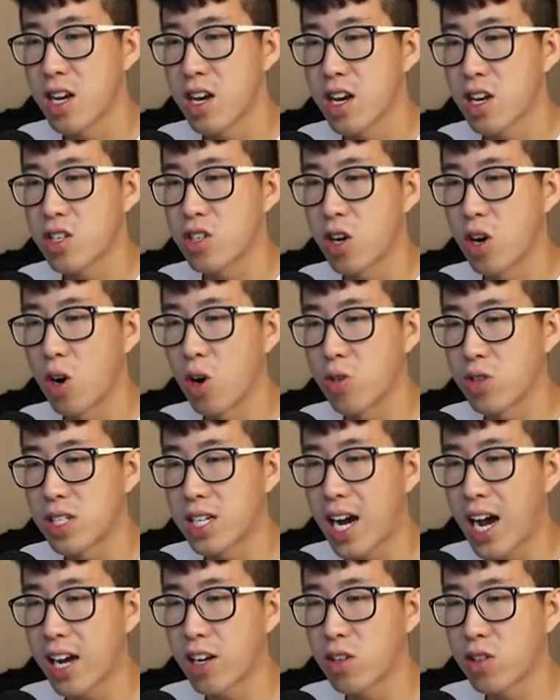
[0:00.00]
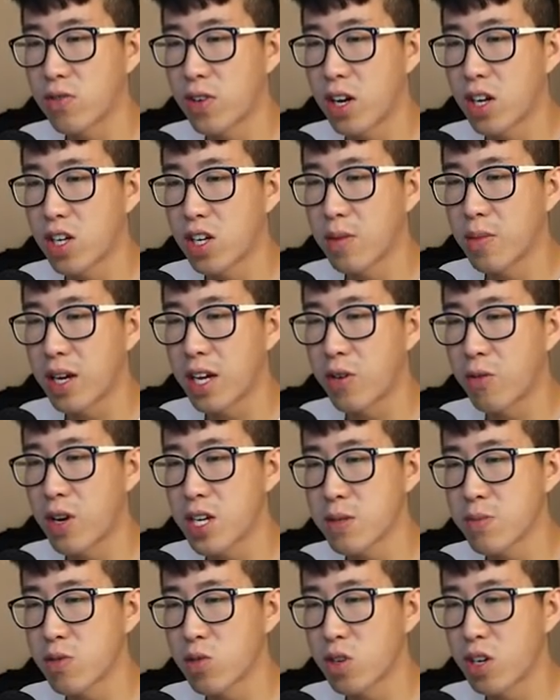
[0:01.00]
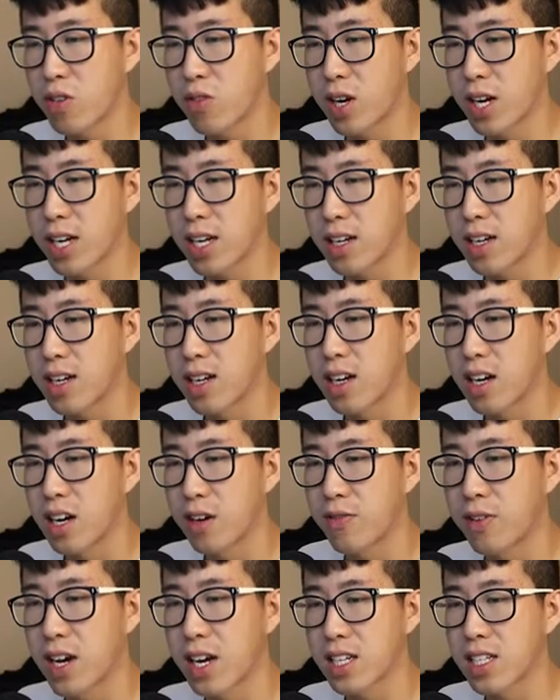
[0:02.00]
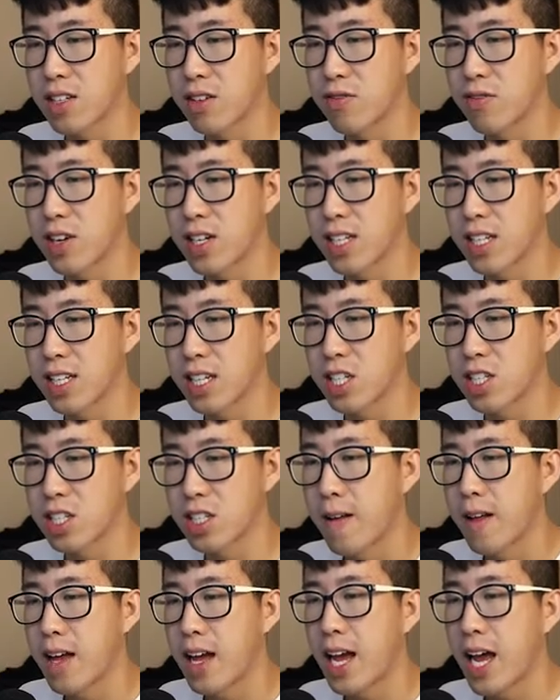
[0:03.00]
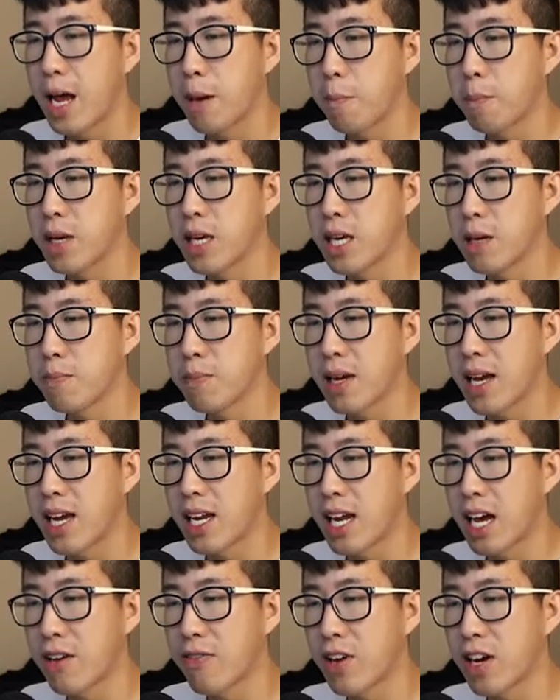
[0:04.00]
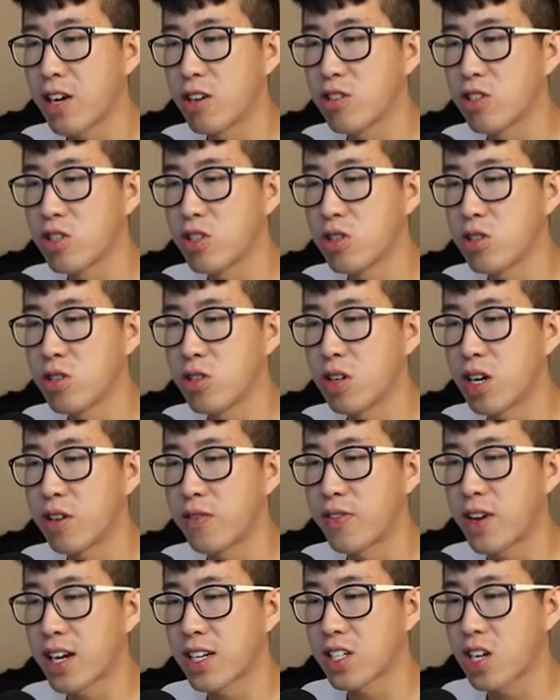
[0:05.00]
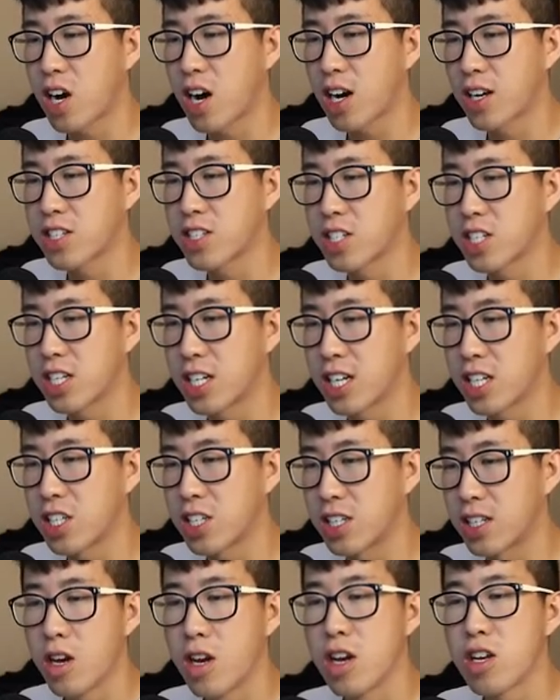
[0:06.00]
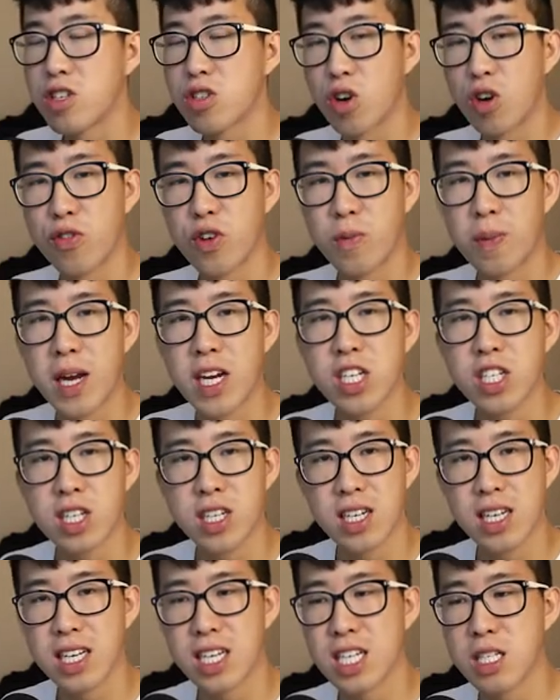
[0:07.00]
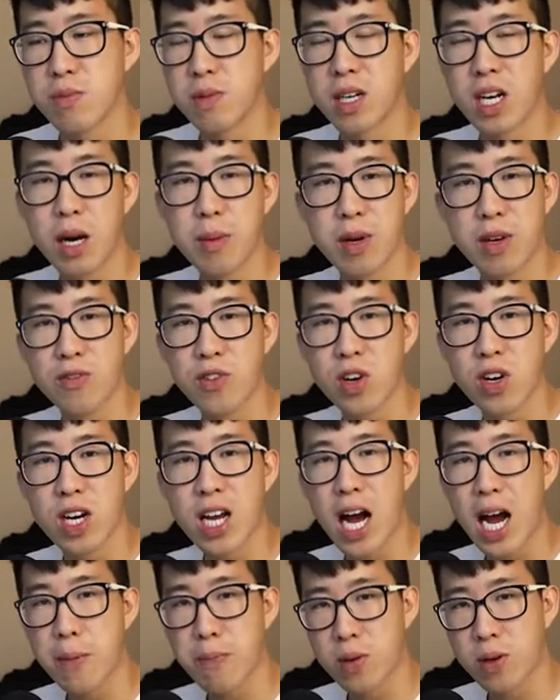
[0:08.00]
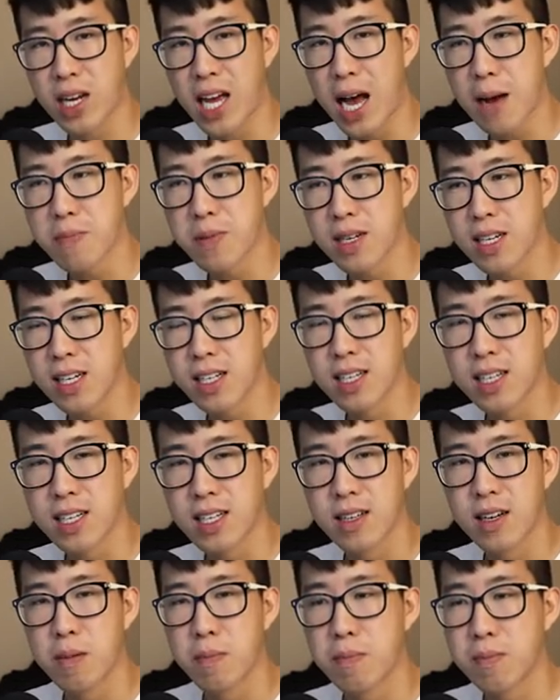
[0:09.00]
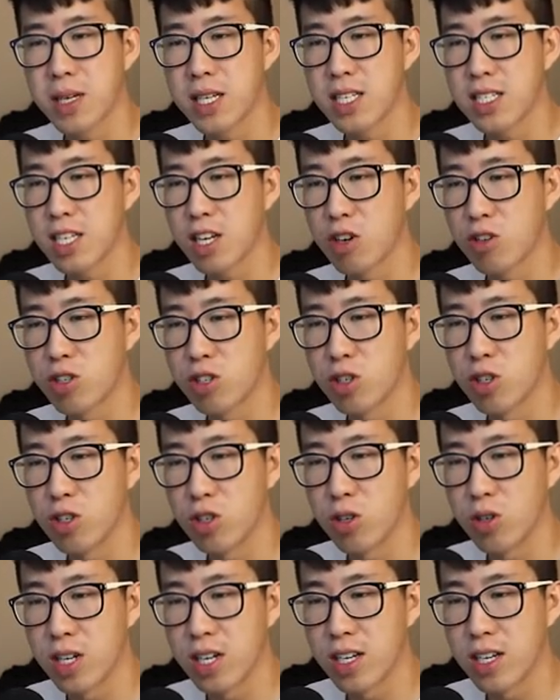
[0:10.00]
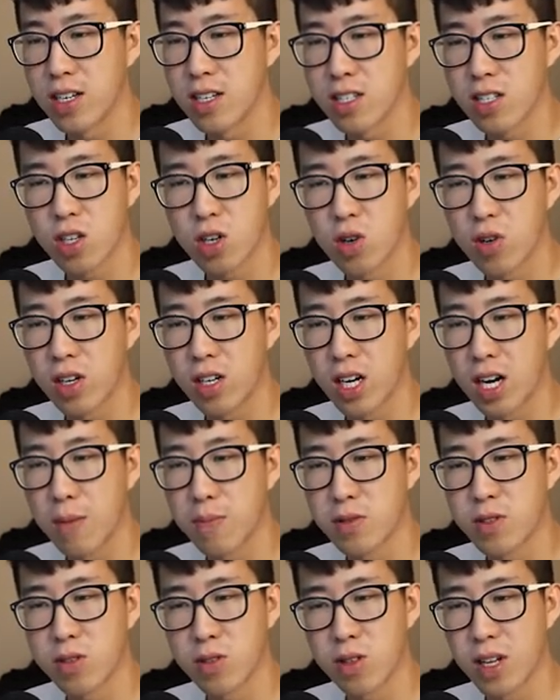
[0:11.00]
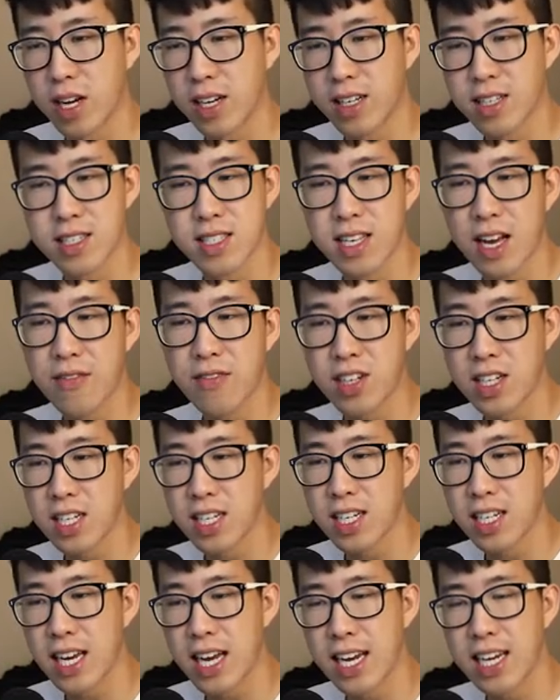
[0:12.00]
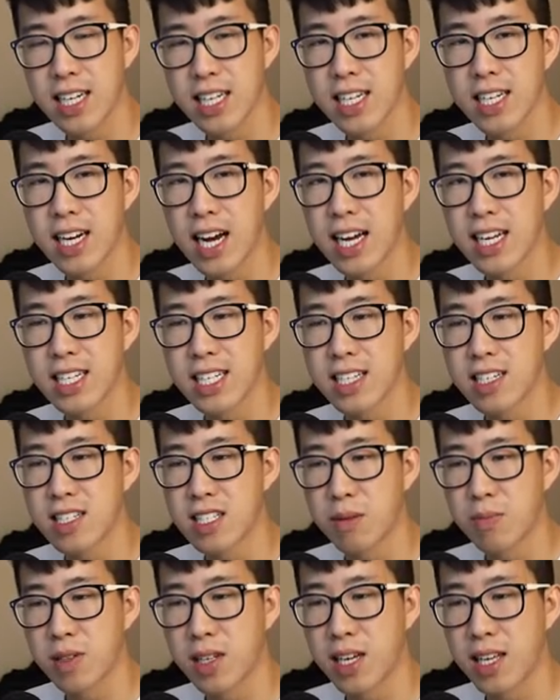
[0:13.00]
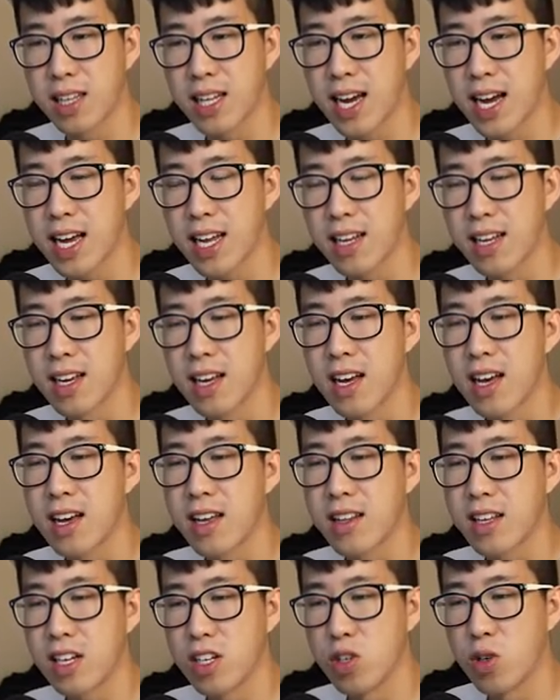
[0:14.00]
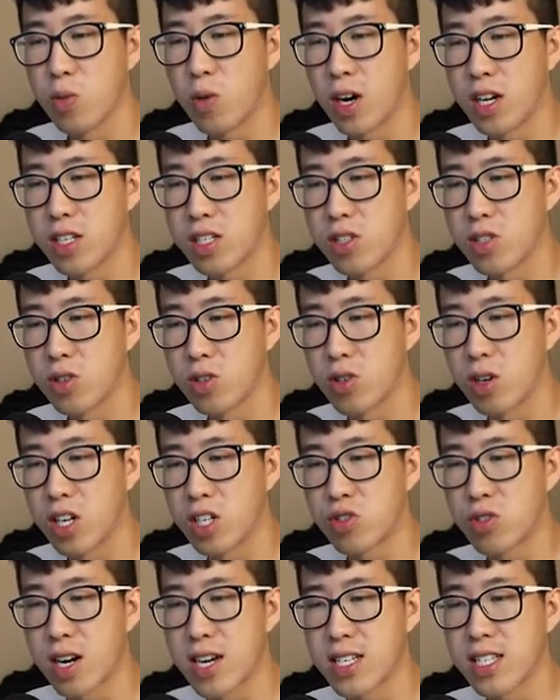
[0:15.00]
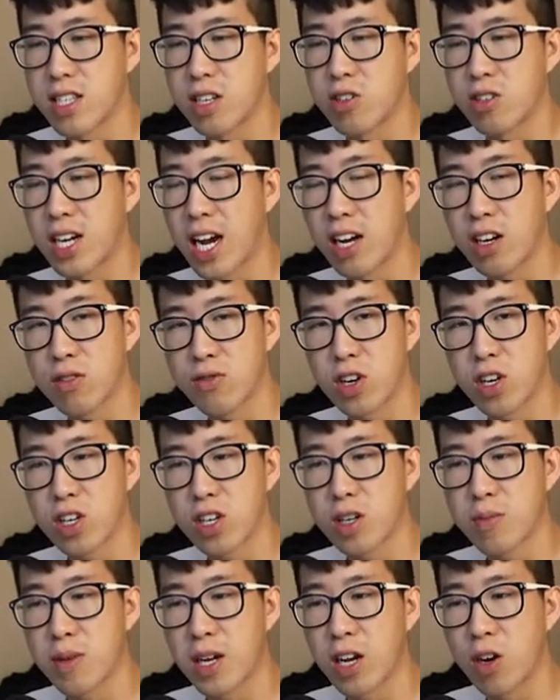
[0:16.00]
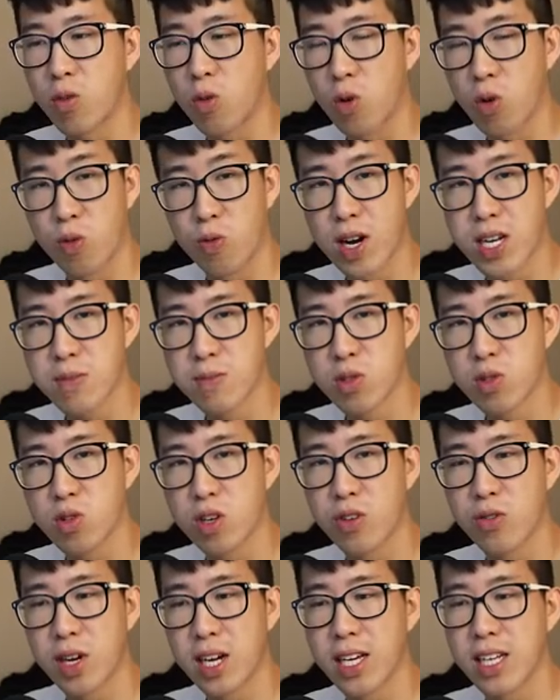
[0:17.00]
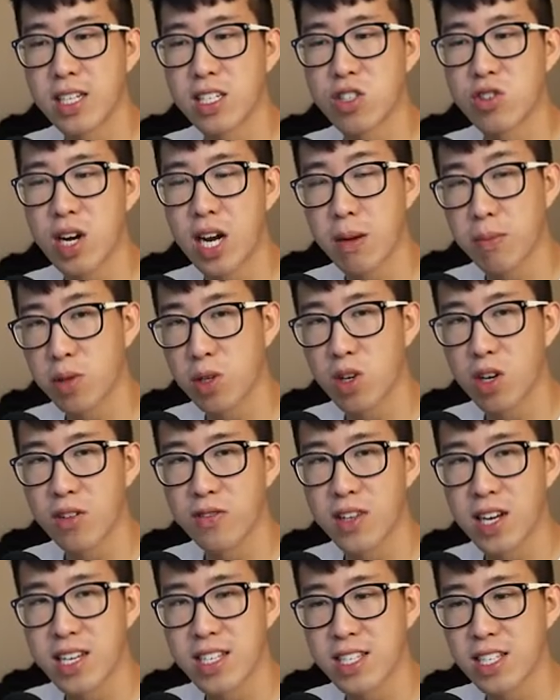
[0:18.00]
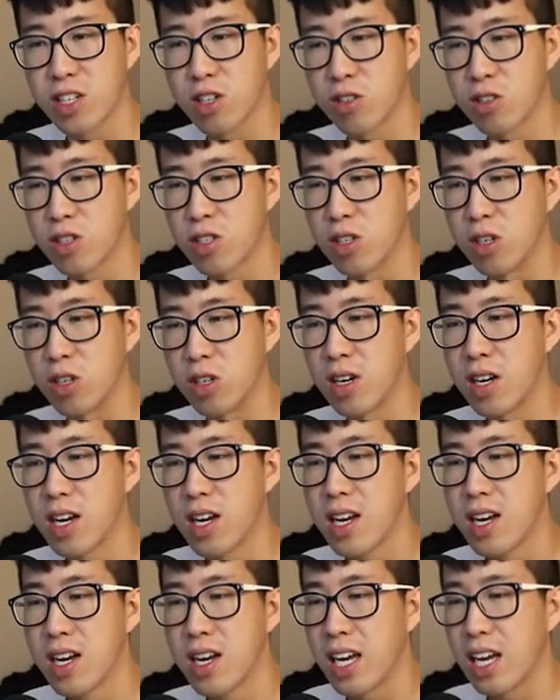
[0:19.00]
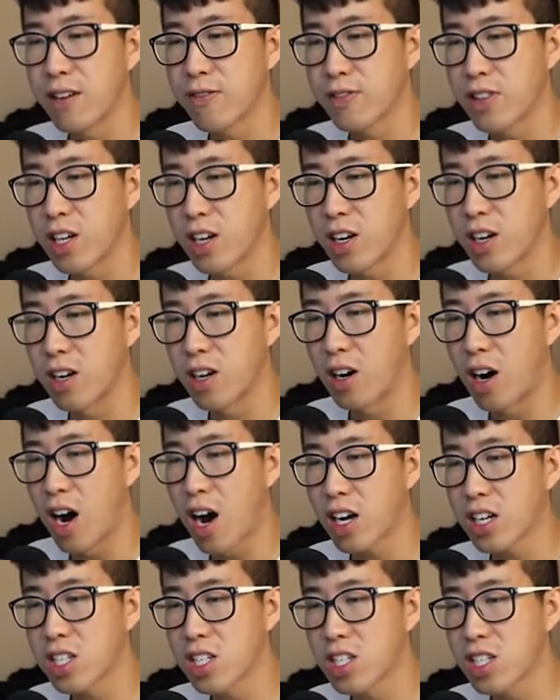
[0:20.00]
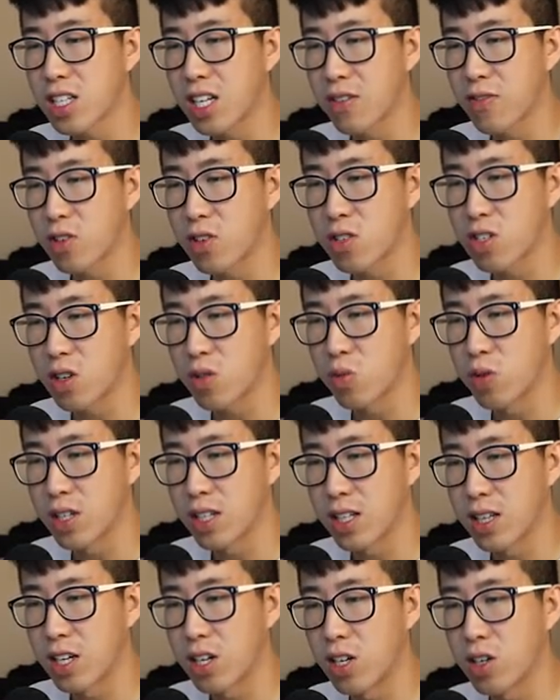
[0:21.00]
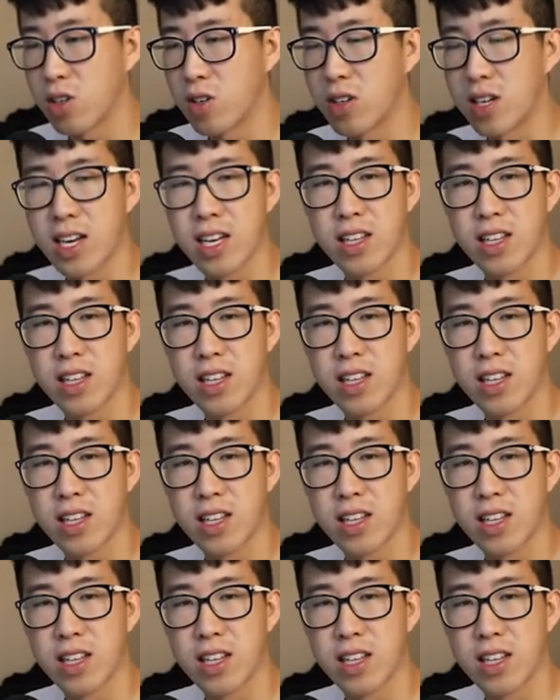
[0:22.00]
So, tidal volume and respiratory rate affect ventilation, and PEEP and FiO2 affect oxygenation. So if your patient is becoming very hypercapnic, PCO2 is going up to like 70, 80, 90, something like that, then you want to address their tidal volume or respiratory rate to try and blow off that CO2 if their oxygen levels are really low and